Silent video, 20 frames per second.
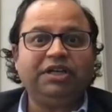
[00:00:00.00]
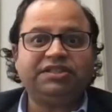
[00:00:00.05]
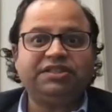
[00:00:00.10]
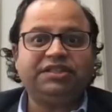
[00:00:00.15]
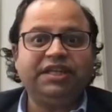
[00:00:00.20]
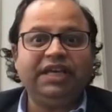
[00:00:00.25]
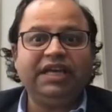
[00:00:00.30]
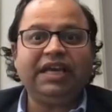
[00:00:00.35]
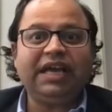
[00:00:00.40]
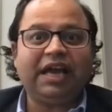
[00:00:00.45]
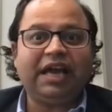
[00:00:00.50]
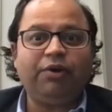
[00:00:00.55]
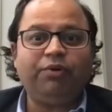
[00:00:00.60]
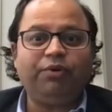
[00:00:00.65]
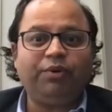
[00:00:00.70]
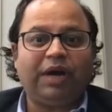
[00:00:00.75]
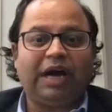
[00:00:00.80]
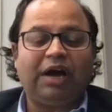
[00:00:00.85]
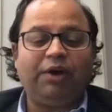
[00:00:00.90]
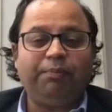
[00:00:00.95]
seeing yeah,
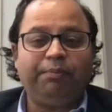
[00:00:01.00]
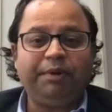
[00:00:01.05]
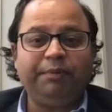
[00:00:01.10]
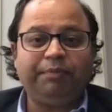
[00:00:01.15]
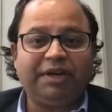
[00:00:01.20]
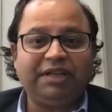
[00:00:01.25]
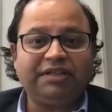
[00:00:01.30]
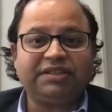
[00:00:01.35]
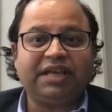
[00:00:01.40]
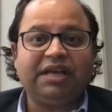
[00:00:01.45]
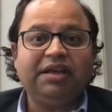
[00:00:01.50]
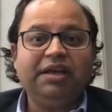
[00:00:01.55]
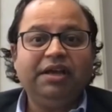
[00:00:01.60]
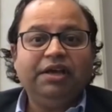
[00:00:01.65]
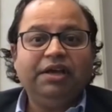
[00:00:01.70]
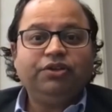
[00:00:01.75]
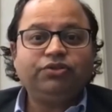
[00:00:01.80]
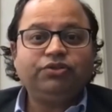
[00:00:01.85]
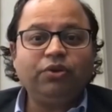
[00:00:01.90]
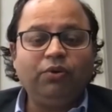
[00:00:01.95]
exactly.
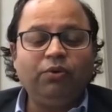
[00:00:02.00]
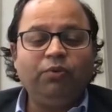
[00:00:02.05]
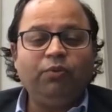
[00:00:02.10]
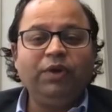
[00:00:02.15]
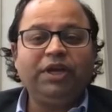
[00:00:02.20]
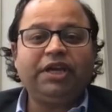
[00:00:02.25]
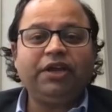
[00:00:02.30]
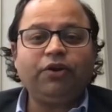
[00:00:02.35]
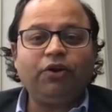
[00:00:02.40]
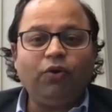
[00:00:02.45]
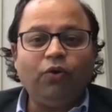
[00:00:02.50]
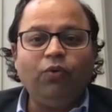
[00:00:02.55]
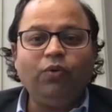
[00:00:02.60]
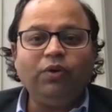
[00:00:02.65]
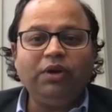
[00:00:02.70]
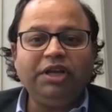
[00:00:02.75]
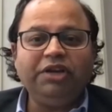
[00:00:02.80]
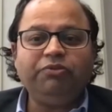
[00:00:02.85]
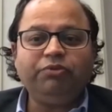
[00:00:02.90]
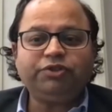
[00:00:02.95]
So we can
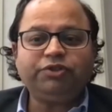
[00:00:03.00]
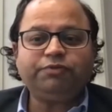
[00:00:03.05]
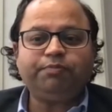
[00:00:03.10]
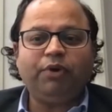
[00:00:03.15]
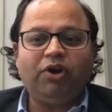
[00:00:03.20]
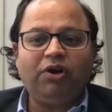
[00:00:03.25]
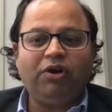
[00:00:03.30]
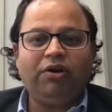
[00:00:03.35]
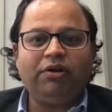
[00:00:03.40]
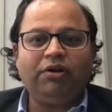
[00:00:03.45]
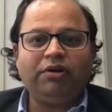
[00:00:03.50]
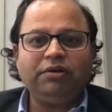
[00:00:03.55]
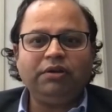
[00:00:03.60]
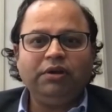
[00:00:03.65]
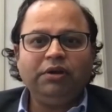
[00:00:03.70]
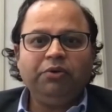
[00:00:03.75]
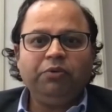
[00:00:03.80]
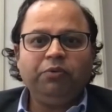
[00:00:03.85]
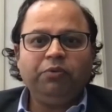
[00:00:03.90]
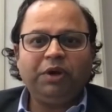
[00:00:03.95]
only respond
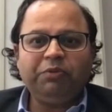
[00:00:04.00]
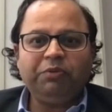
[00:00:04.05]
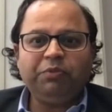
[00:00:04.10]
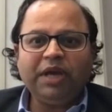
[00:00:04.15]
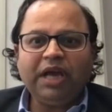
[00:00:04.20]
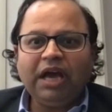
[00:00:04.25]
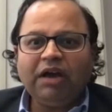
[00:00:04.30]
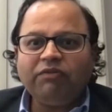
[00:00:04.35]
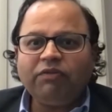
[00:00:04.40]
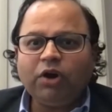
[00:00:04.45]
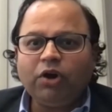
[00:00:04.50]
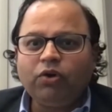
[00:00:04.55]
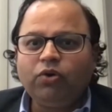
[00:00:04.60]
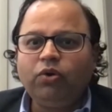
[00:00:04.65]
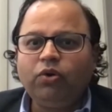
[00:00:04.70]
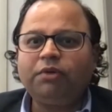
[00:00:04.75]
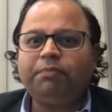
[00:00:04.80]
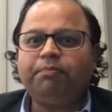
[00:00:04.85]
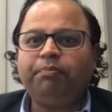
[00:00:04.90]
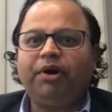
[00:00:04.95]
when we have a
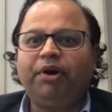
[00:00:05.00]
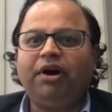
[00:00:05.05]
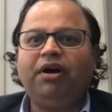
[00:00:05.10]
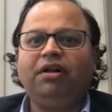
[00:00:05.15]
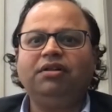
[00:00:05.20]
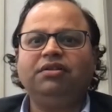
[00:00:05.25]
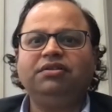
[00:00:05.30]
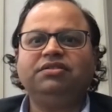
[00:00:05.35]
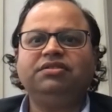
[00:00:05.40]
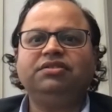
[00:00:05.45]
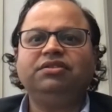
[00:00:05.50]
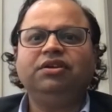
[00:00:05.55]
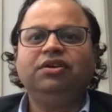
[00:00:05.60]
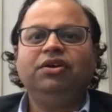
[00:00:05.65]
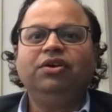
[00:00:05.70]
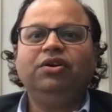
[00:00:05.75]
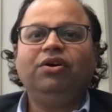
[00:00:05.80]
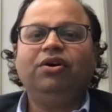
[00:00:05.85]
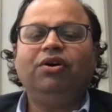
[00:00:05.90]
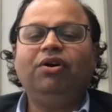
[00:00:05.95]
good pulse
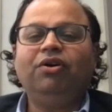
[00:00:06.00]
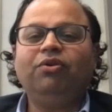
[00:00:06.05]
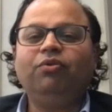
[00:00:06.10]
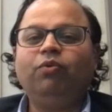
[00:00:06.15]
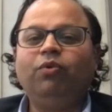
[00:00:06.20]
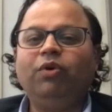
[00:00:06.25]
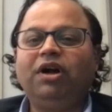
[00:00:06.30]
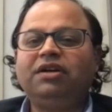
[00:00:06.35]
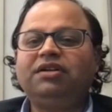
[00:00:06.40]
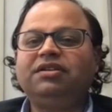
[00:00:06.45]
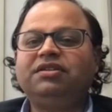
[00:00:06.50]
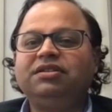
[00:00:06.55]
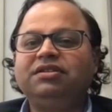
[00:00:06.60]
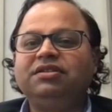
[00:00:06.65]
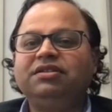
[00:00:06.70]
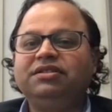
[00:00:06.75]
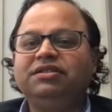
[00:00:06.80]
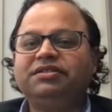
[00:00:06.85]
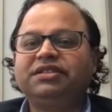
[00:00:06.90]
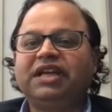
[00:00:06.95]
on what
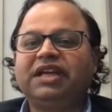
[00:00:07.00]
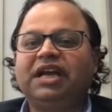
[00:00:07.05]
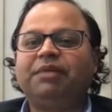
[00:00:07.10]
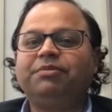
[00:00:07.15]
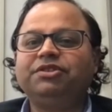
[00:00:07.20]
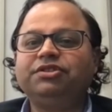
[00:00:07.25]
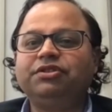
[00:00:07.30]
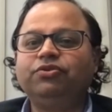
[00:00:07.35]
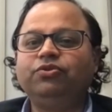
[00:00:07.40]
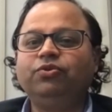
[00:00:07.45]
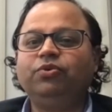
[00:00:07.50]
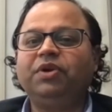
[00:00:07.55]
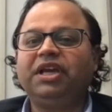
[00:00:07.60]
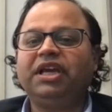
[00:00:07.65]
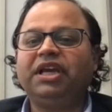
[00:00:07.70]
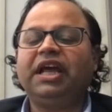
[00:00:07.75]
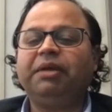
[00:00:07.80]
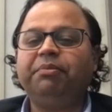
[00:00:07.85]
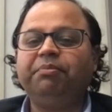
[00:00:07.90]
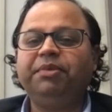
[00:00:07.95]
the scammers are doing
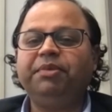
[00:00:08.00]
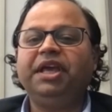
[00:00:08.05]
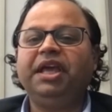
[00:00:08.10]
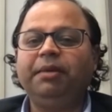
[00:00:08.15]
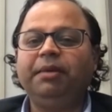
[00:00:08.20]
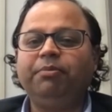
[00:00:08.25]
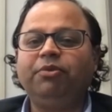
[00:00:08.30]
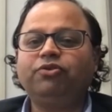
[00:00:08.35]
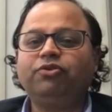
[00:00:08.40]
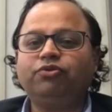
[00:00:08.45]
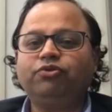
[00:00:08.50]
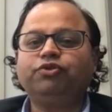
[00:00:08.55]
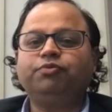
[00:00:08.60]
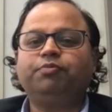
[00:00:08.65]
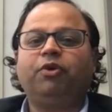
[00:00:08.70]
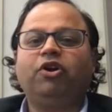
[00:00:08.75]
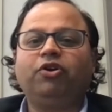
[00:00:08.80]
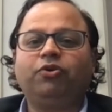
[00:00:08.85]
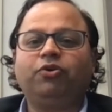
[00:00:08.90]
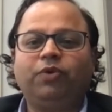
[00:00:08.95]
and be able to
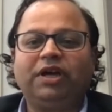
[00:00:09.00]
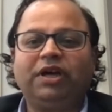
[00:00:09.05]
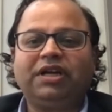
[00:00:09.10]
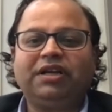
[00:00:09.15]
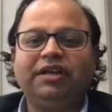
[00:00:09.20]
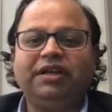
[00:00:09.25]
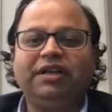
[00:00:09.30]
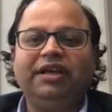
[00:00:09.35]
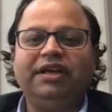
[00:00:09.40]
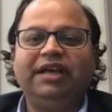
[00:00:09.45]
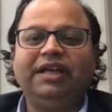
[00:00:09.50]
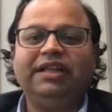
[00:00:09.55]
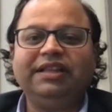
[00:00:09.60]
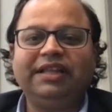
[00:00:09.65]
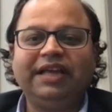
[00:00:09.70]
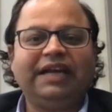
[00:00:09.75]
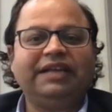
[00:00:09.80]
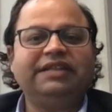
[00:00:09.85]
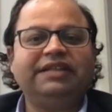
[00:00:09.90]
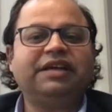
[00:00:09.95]
respond quickly. And
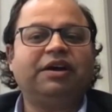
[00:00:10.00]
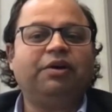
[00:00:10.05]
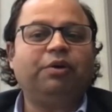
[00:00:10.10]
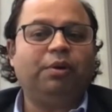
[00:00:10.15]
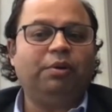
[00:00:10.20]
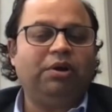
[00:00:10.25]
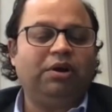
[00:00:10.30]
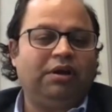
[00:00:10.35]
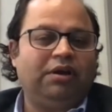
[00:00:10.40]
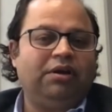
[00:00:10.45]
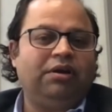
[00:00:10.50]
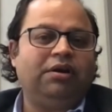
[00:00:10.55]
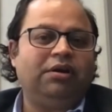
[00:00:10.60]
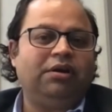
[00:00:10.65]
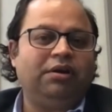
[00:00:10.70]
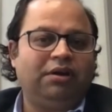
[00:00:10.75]
that is our uh,